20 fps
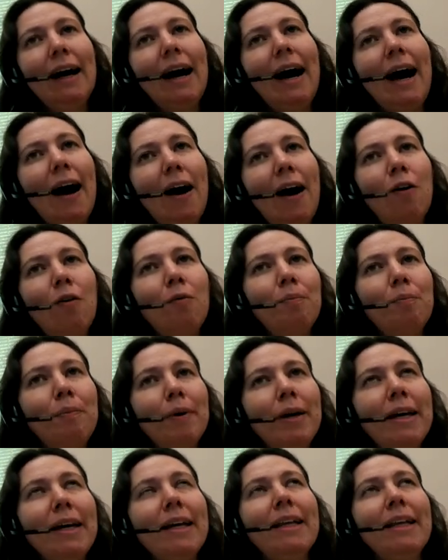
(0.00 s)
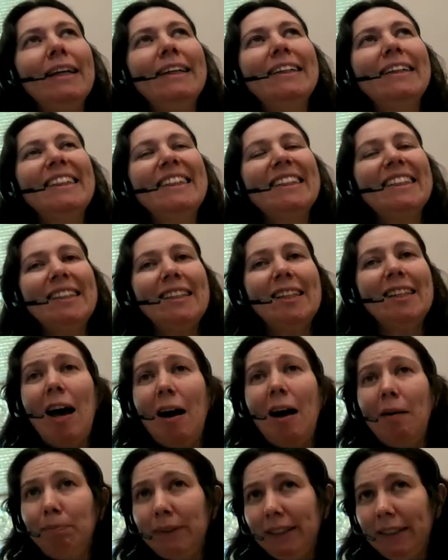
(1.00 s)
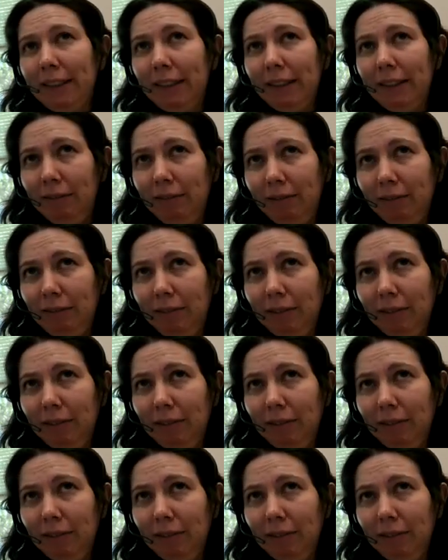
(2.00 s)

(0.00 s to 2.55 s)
how many steps